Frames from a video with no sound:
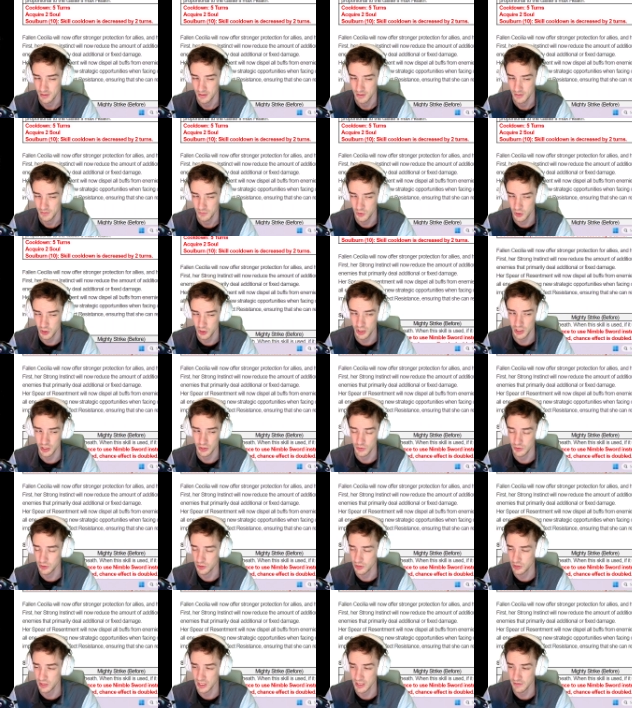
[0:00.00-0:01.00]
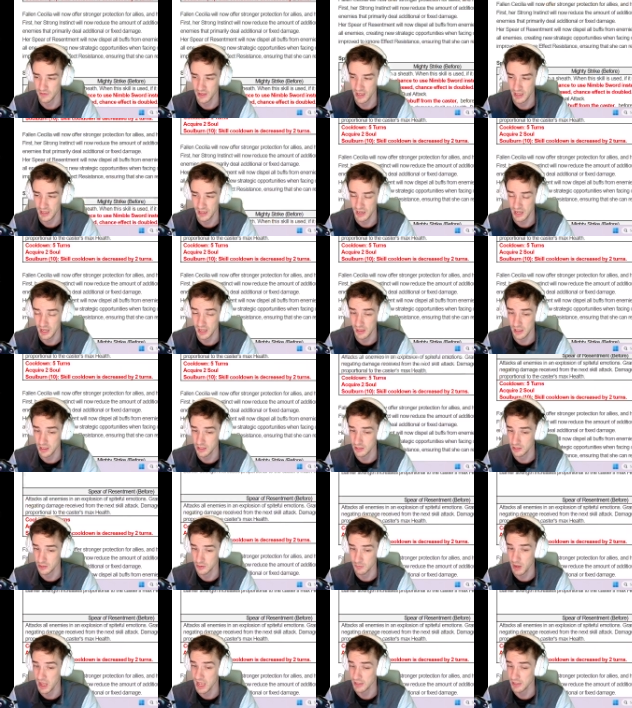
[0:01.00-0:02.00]
Curious what you think of that. I think
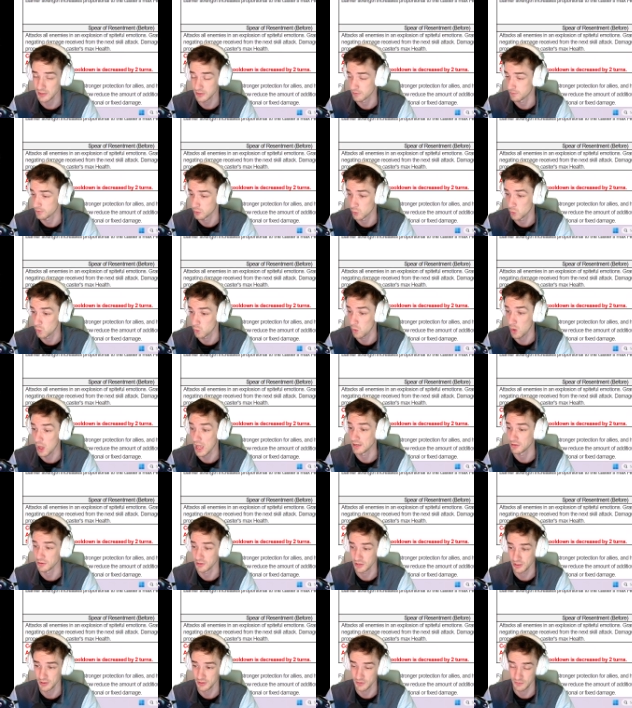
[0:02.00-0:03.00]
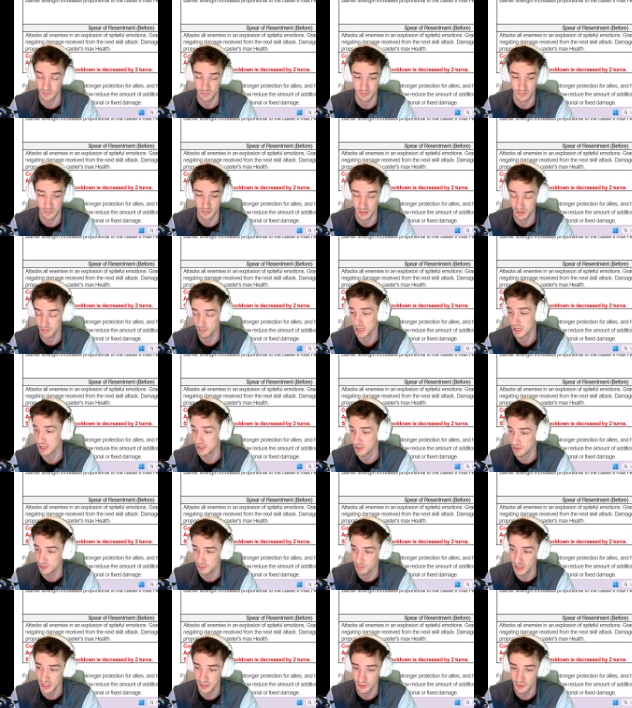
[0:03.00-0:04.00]
this passive is wild.
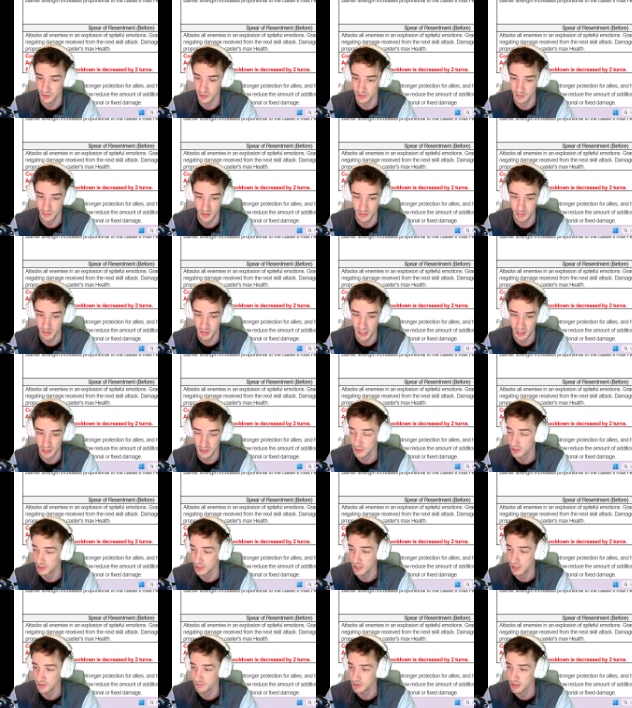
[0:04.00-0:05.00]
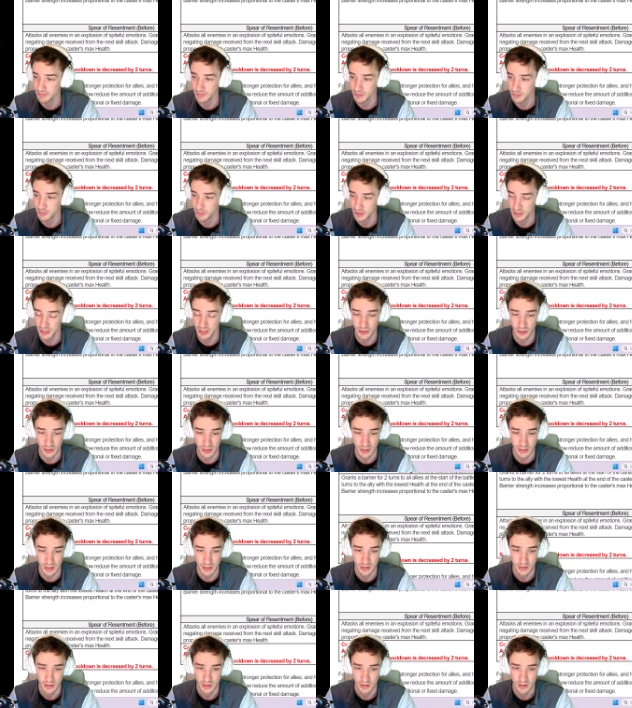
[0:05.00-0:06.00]
It makes her ML Illinois level potentially,
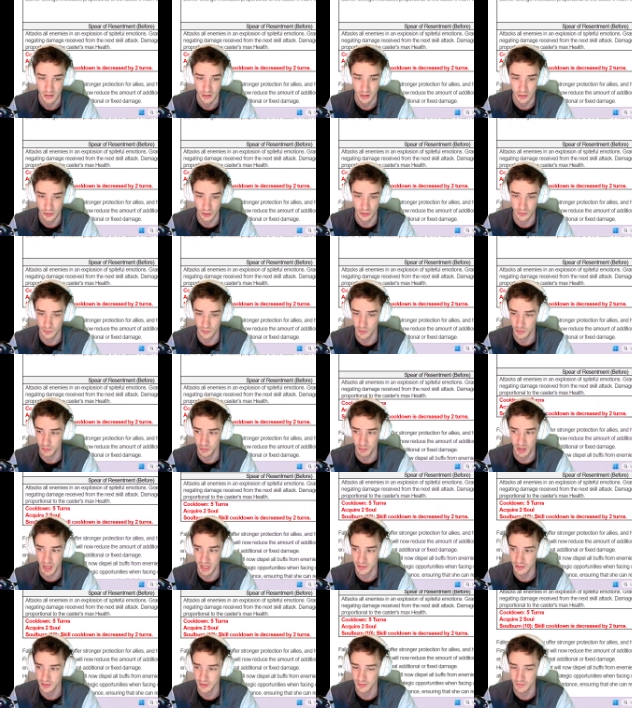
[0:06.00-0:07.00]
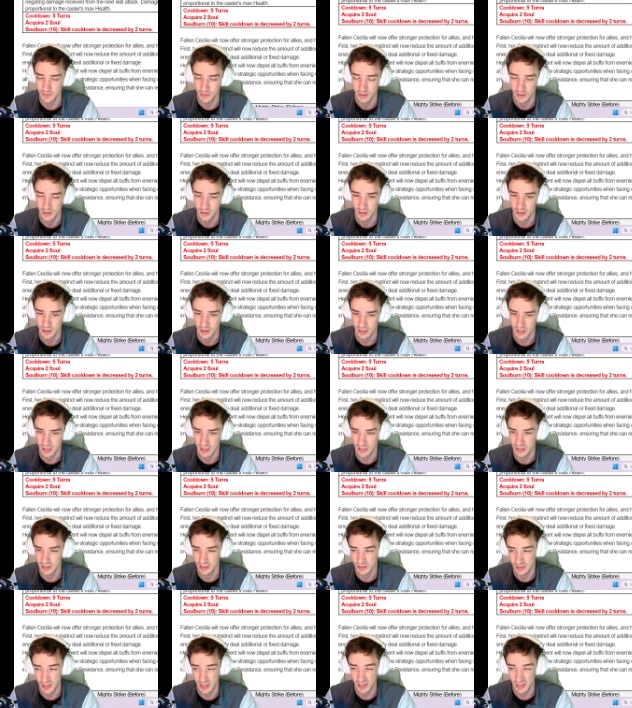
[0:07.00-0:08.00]
just from the passive.
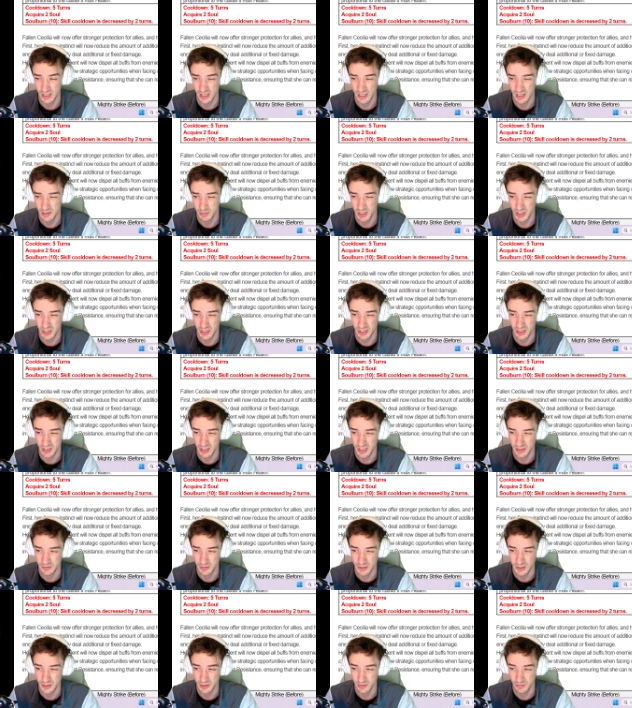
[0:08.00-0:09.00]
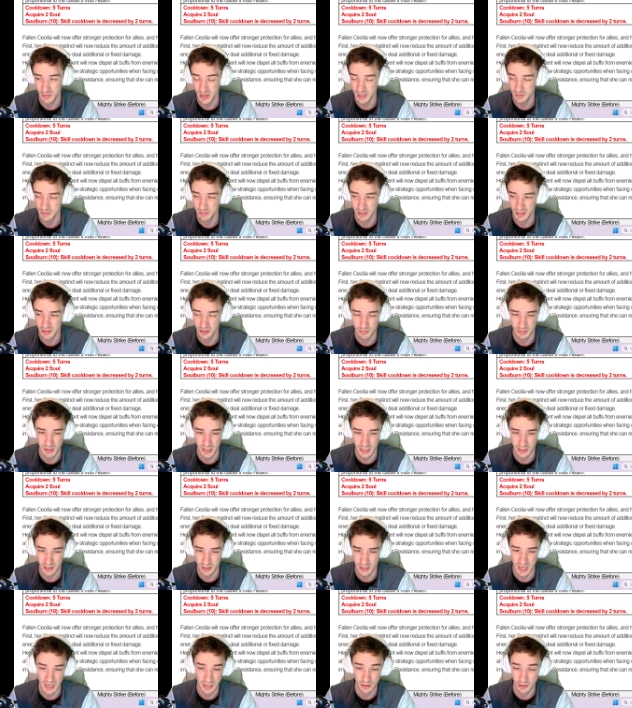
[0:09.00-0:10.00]
I think ML now still might be a little
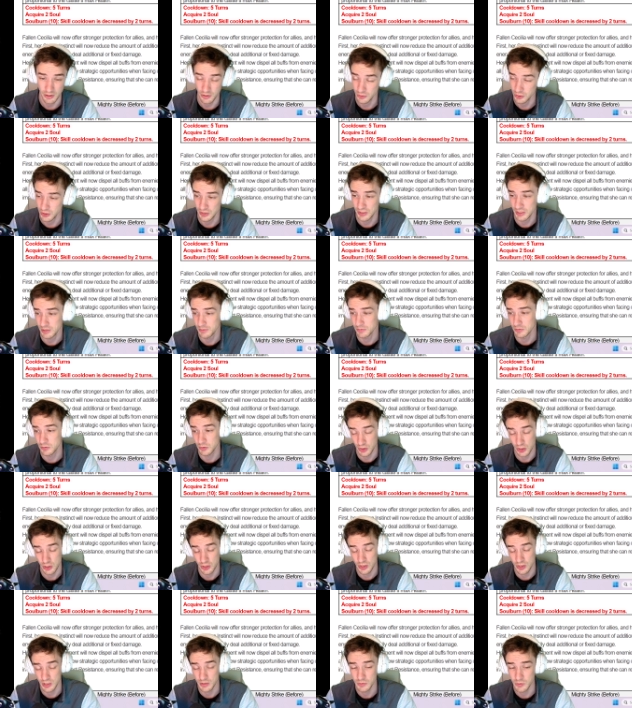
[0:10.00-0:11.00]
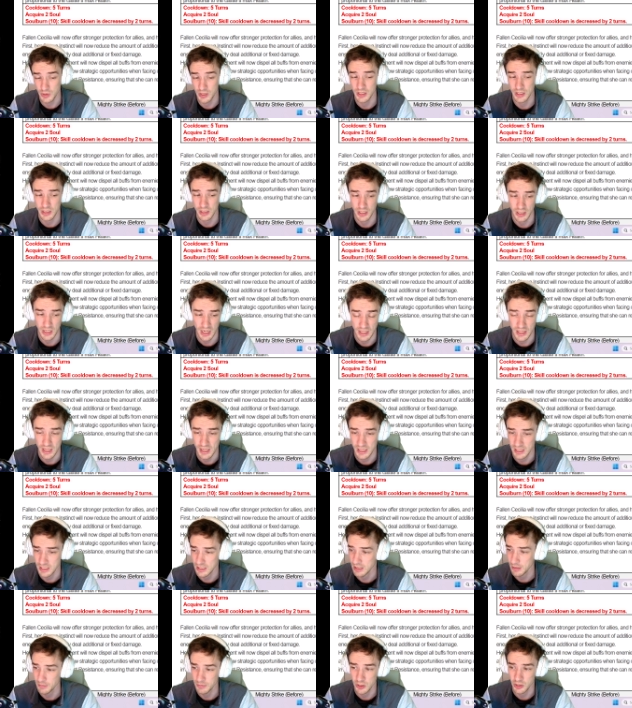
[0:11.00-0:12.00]
better. I don't know. She seems really good. I like
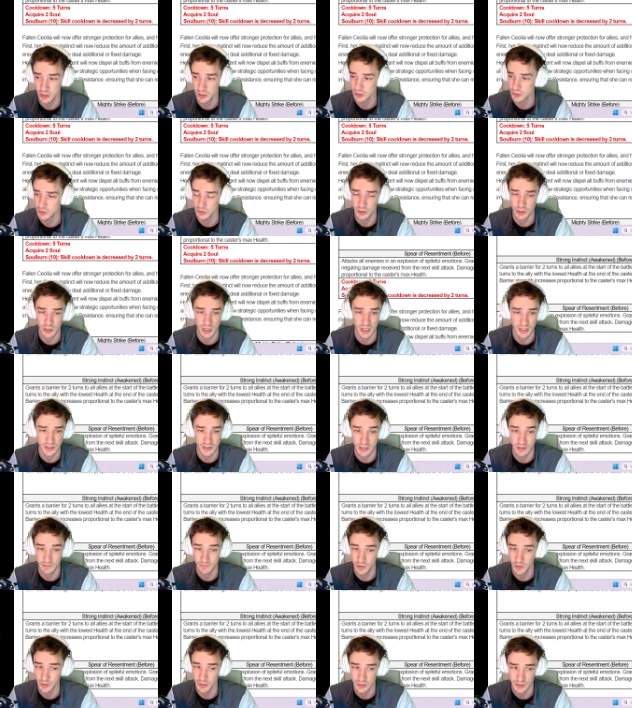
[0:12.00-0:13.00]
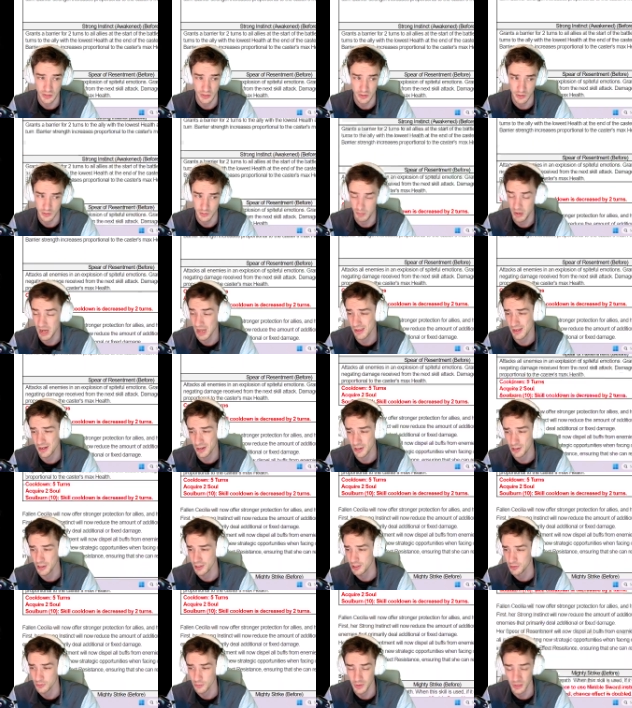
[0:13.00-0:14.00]
it. I'm curious what you guys think. Fallen Cecilia probably
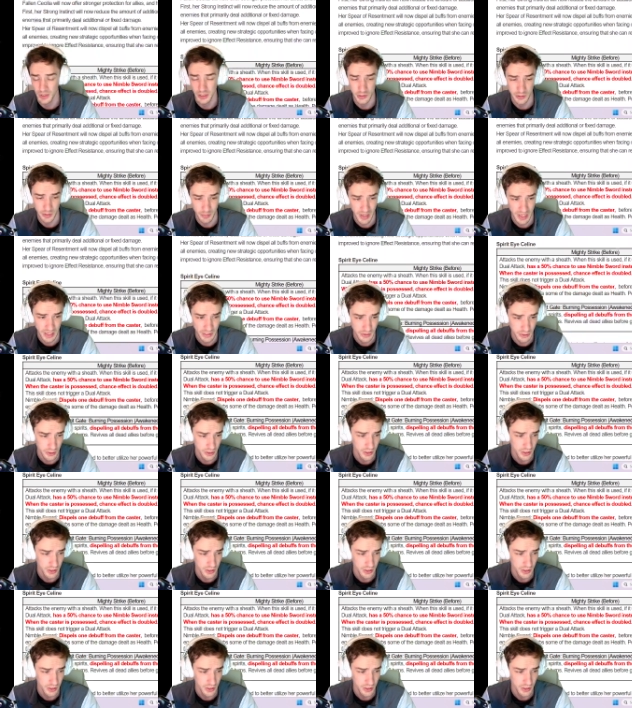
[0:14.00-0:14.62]
already the winner of the patch.